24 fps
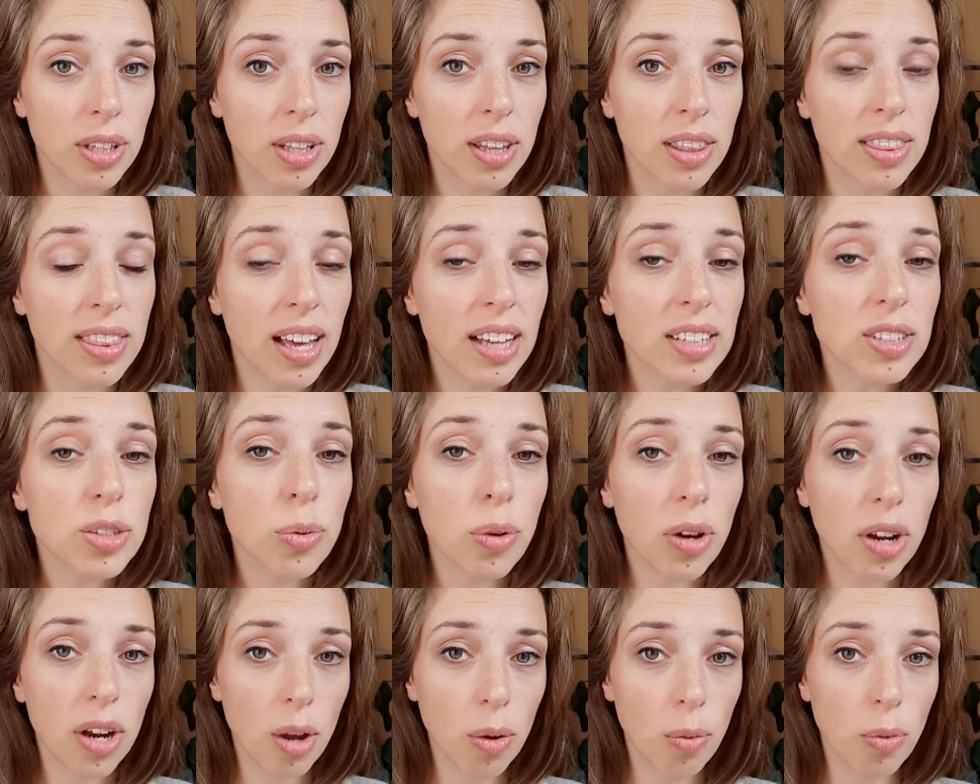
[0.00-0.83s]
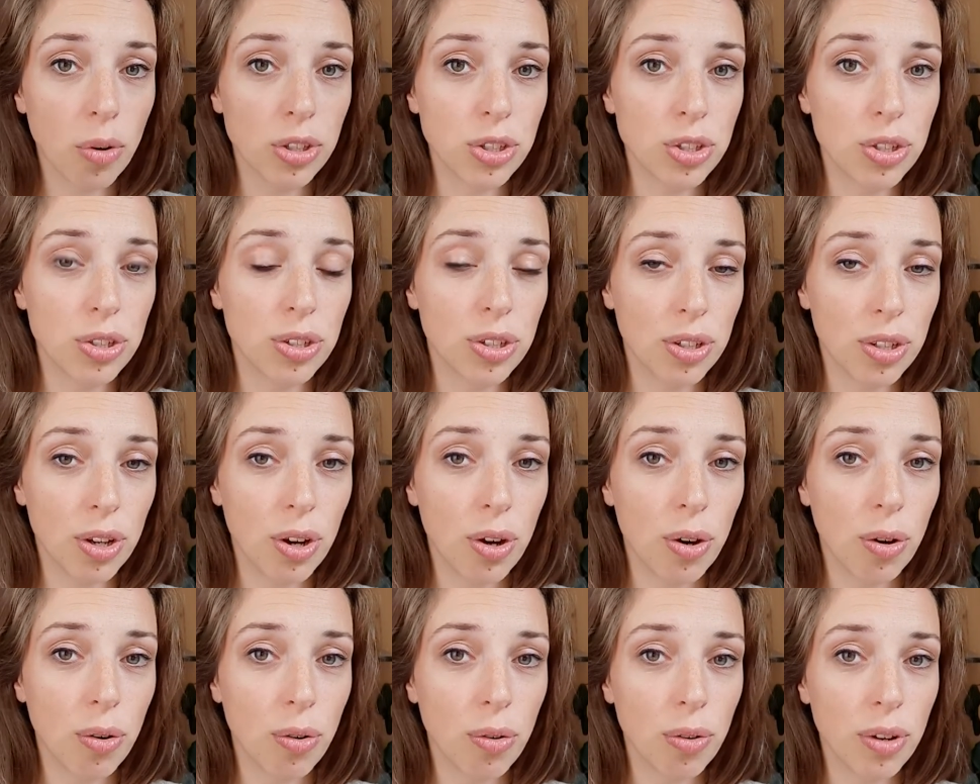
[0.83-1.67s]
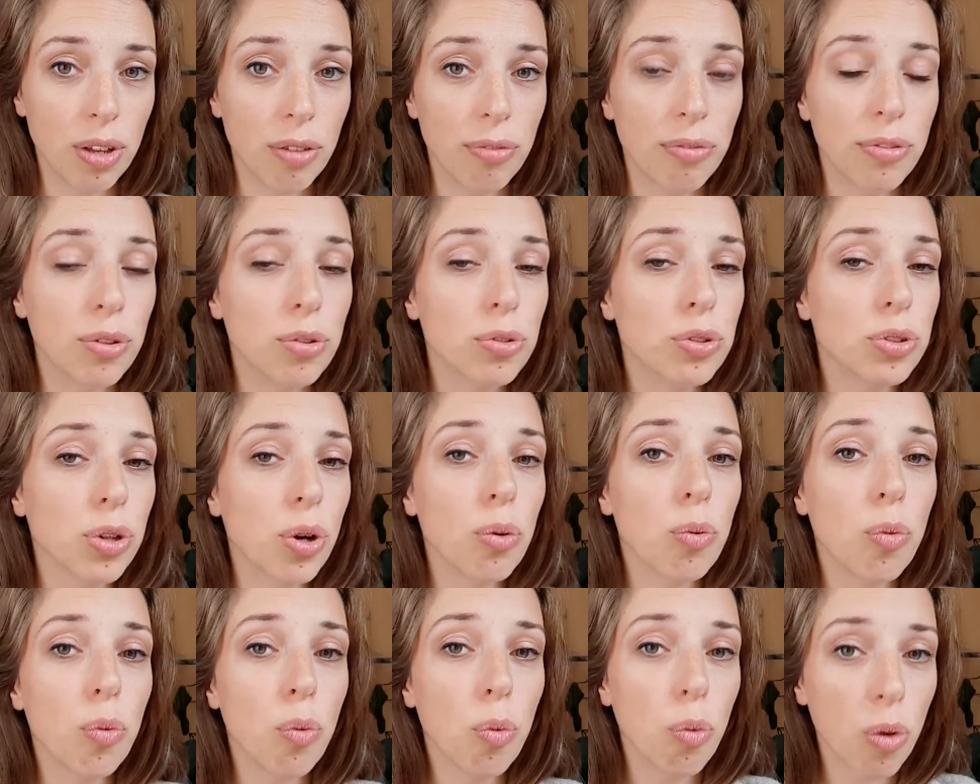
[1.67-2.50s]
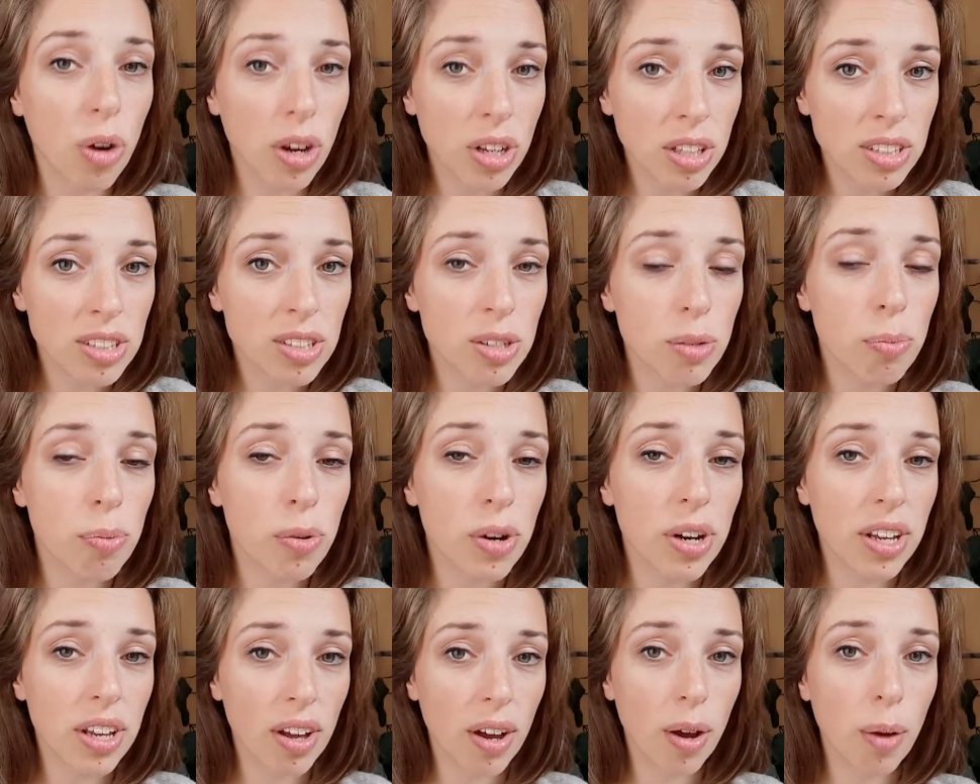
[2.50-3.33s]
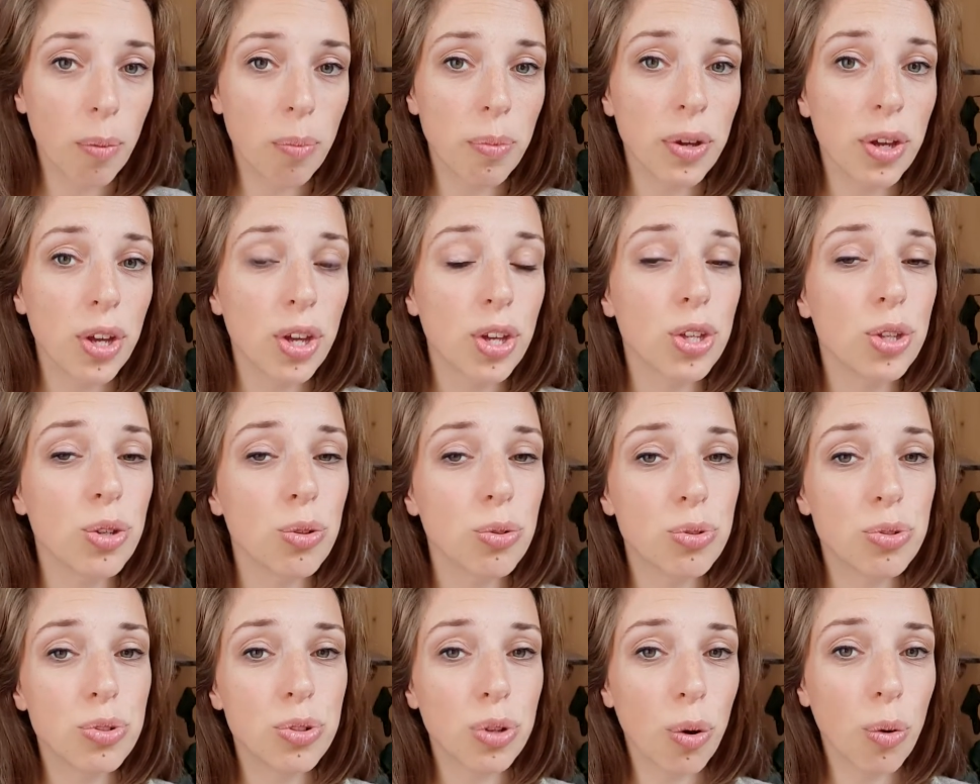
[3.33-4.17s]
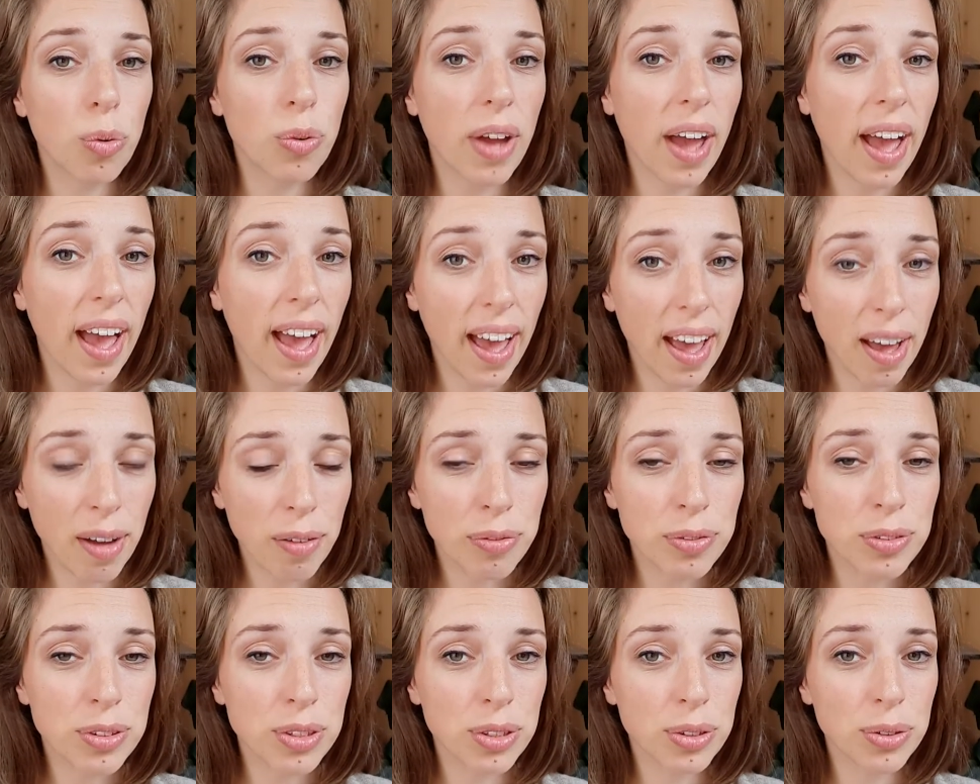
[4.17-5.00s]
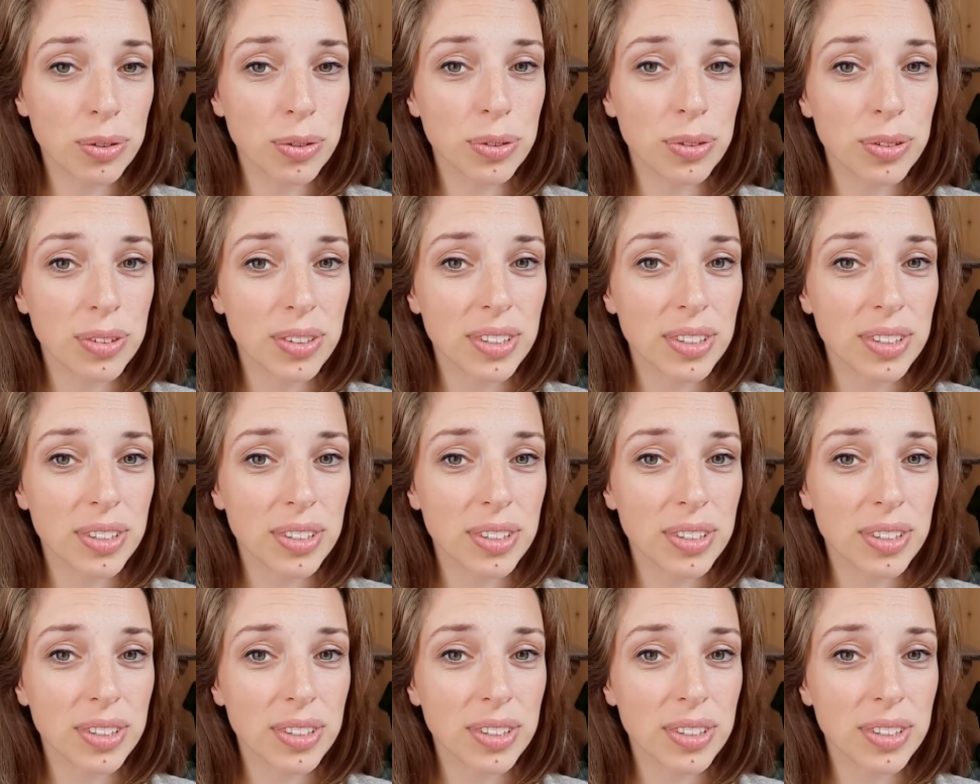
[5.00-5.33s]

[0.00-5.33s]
That's what I want you to know. If you don't want to break up, you don't have to.